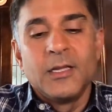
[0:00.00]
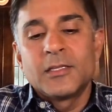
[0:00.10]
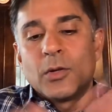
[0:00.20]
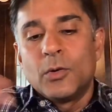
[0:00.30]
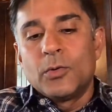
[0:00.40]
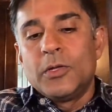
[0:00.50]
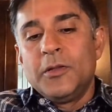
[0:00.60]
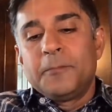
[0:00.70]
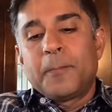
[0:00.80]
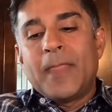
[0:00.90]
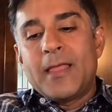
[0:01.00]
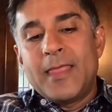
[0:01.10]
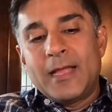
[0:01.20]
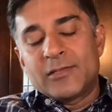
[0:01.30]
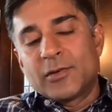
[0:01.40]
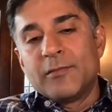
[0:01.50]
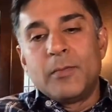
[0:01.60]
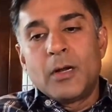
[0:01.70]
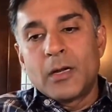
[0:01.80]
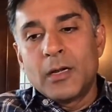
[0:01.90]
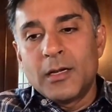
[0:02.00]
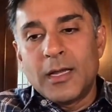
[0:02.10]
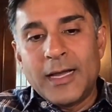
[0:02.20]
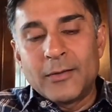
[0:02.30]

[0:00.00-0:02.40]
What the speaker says: So that sort of model,